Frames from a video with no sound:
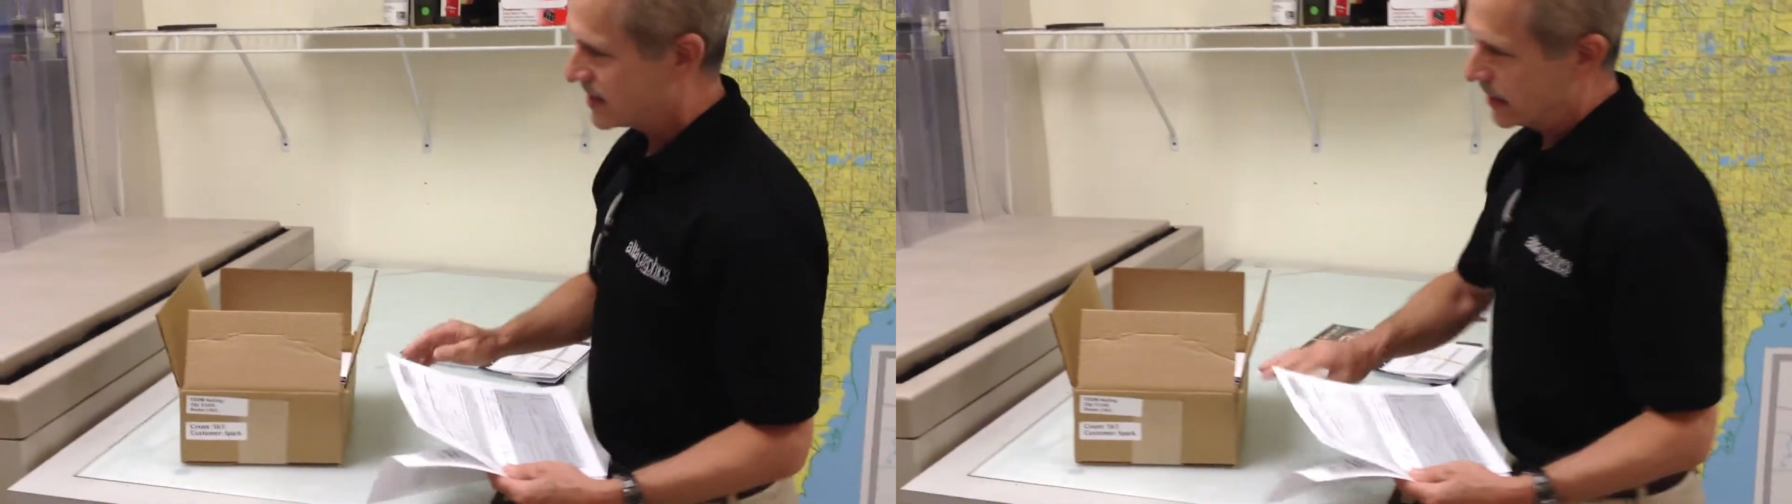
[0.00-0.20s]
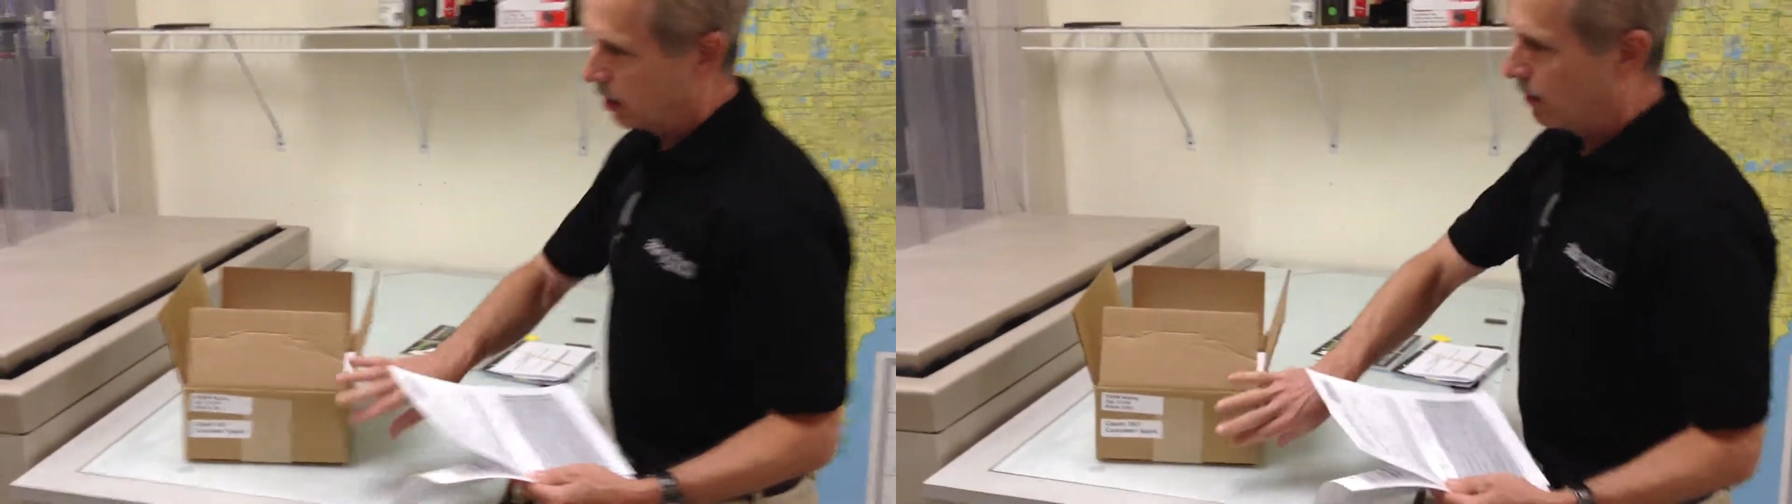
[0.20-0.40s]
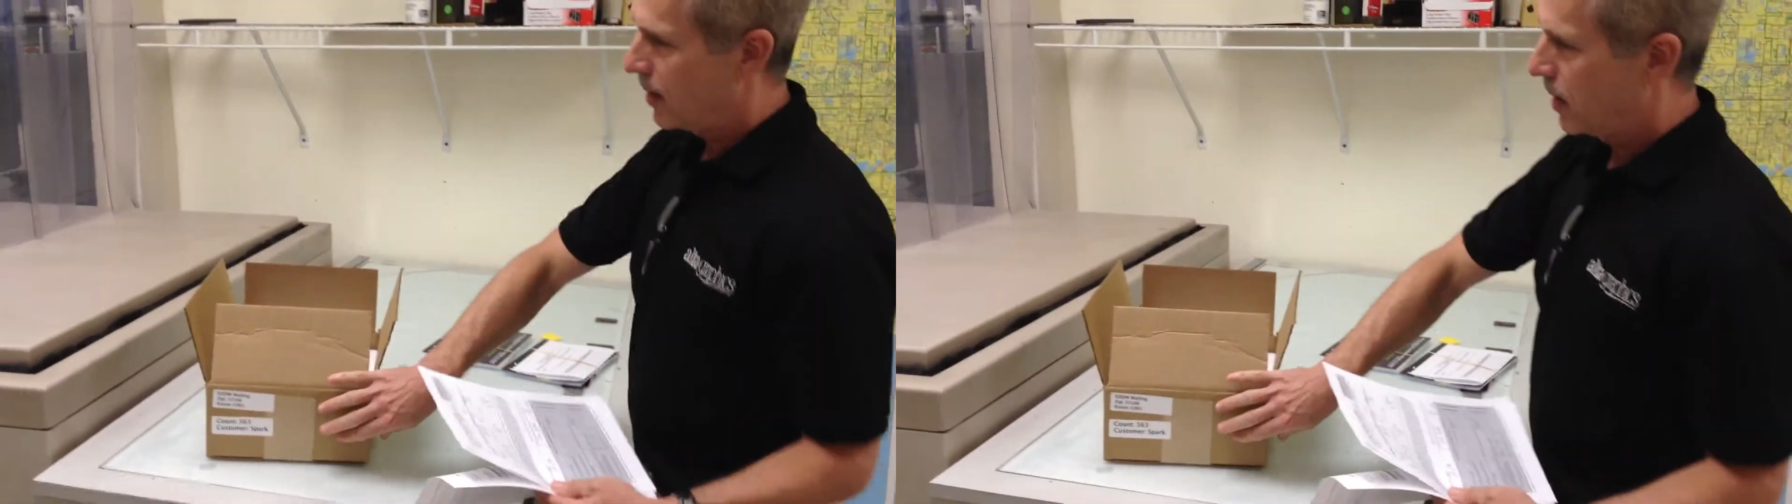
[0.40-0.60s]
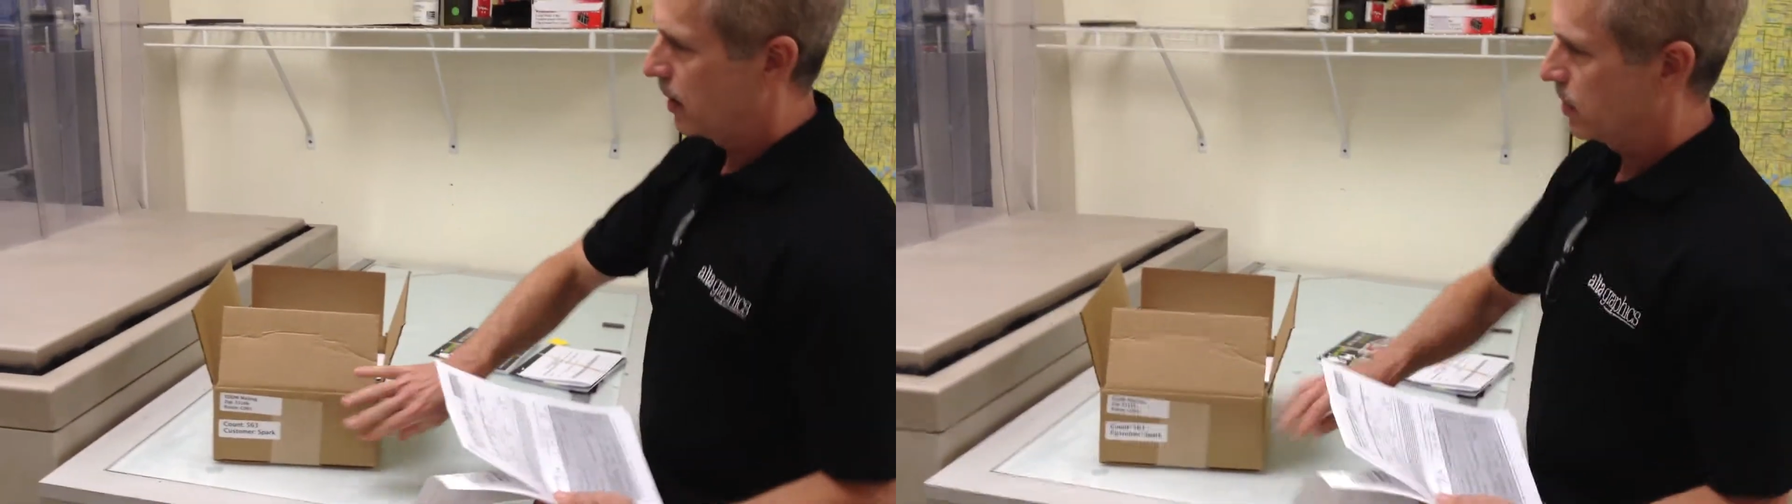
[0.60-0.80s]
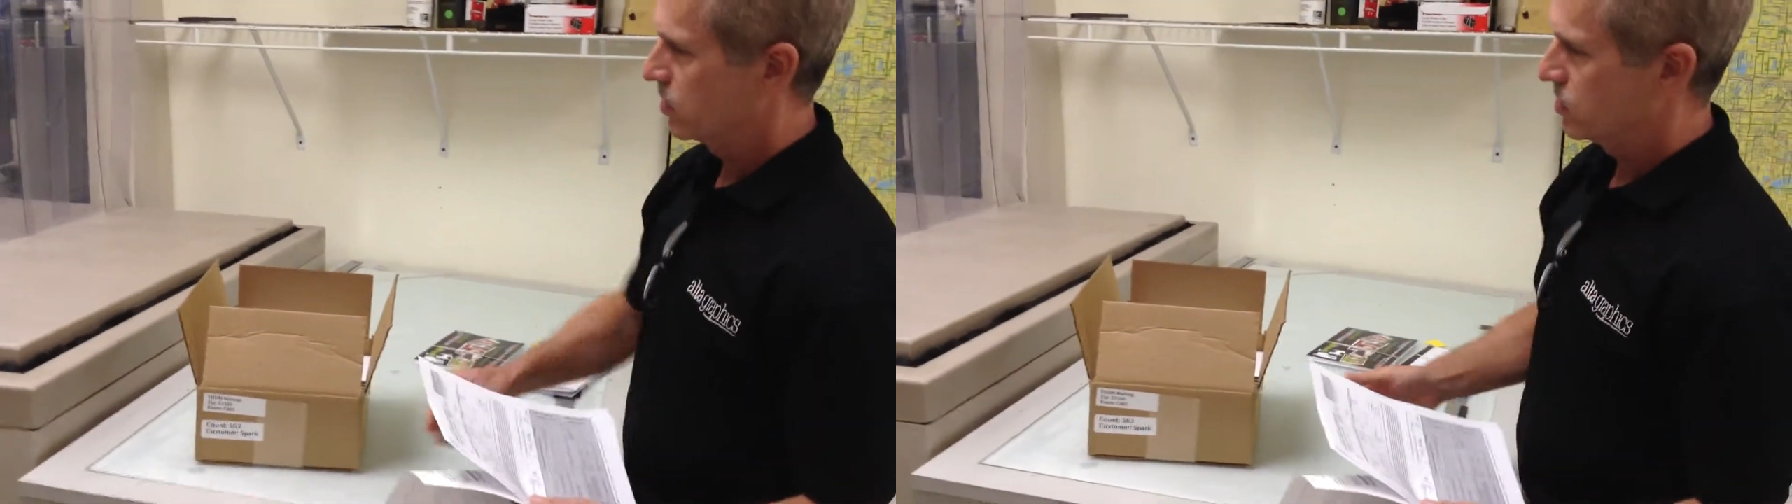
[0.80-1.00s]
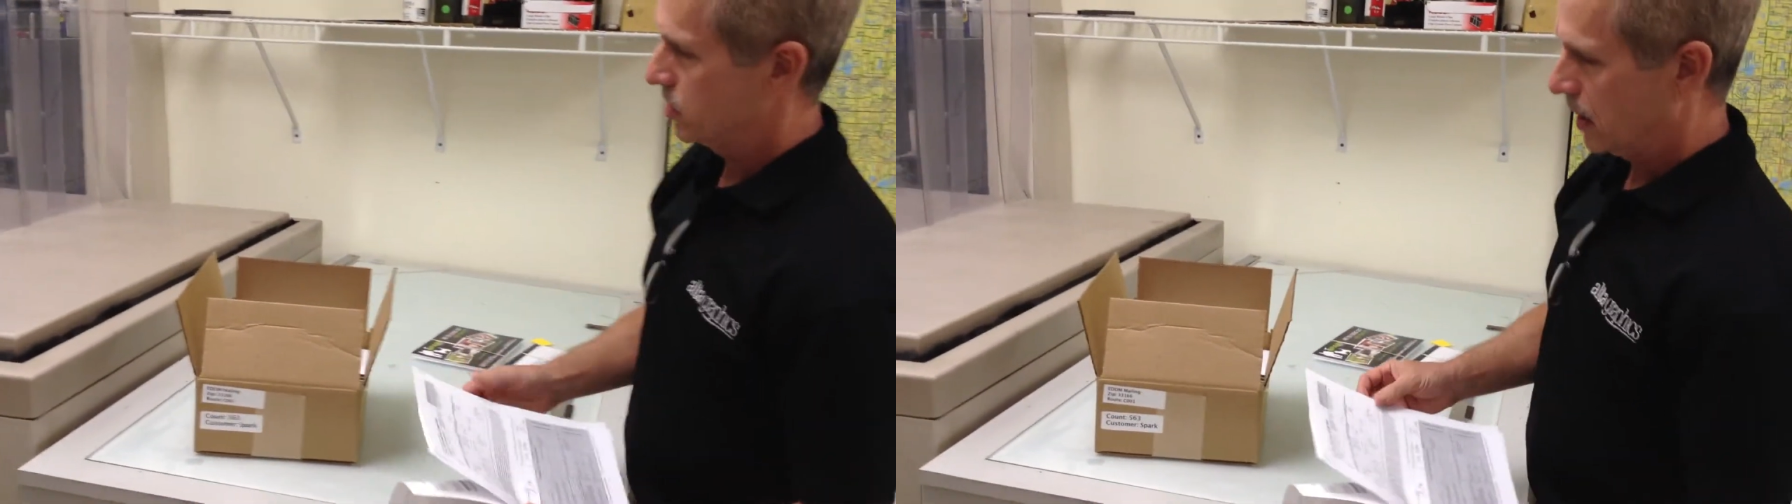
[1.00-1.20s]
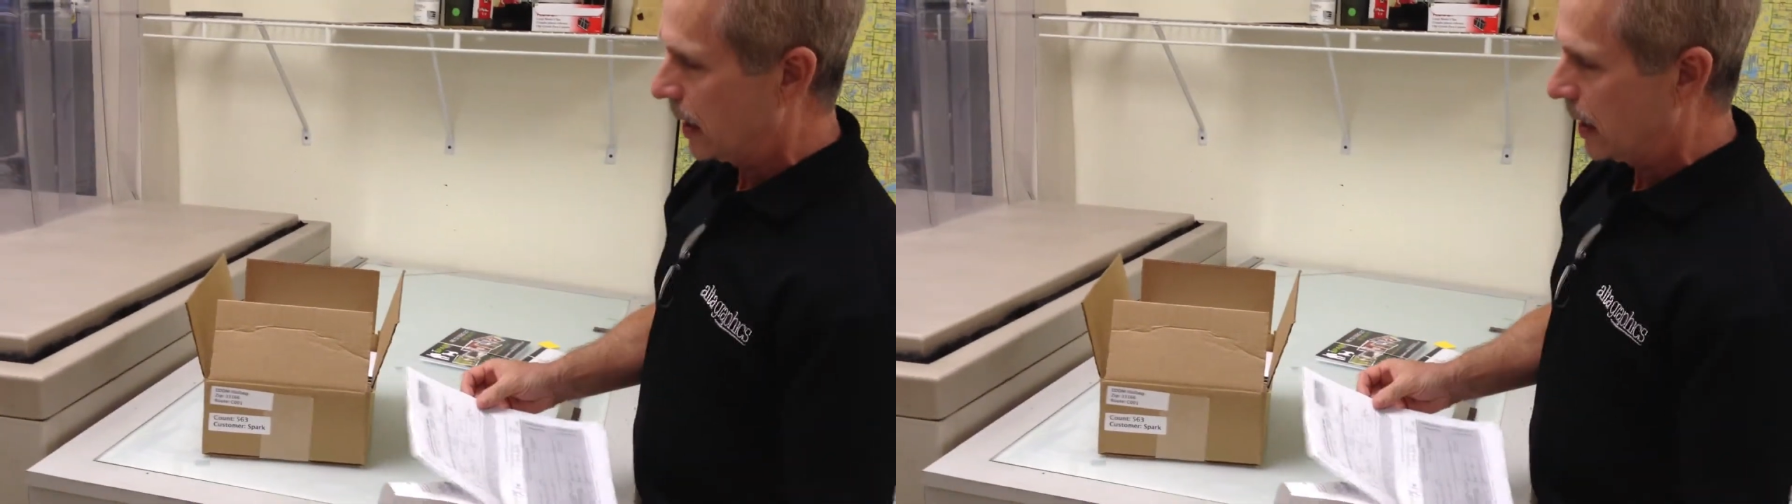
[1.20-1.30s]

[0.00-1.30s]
single box